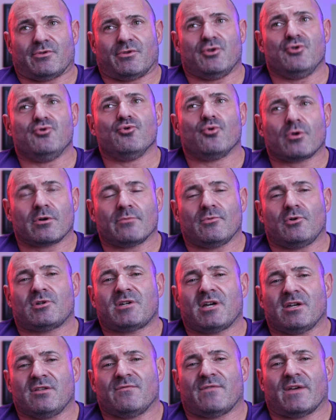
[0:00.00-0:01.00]
the normal
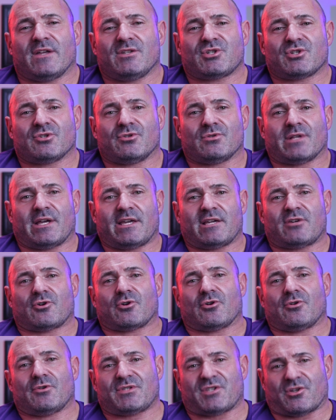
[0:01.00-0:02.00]
conventional leg
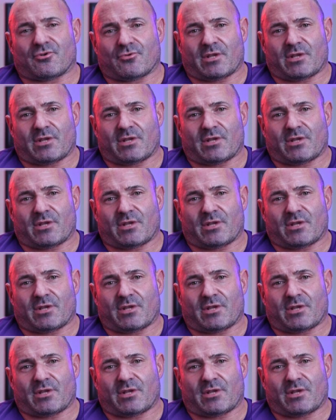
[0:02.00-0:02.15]
curls.